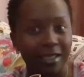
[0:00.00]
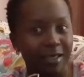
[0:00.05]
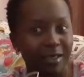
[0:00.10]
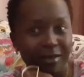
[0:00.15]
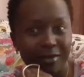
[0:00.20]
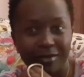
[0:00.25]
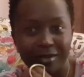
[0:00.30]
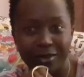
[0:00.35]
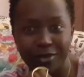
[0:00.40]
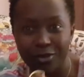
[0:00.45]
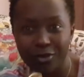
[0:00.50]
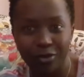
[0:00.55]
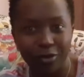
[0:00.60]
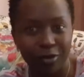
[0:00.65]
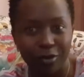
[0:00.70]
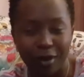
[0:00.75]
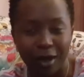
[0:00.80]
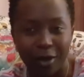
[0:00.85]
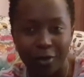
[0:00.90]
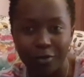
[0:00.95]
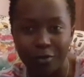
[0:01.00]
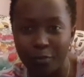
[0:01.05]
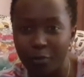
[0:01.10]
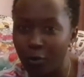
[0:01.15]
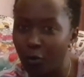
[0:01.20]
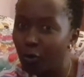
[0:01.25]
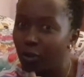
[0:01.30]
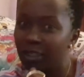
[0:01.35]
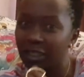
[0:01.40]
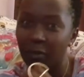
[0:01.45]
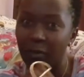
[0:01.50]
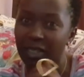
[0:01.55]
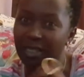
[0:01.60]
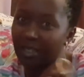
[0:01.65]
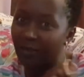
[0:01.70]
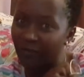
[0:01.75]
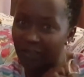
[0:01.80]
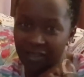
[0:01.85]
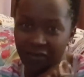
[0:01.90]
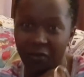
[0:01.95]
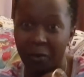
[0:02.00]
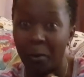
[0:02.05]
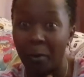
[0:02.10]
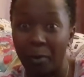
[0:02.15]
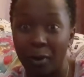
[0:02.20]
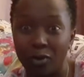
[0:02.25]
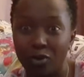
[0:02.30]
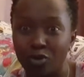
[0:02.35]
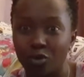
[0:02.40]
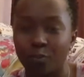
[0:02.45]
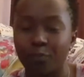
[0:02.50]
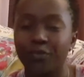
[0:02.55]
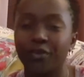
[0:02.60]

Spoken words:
I would be holding myself as if I'm about to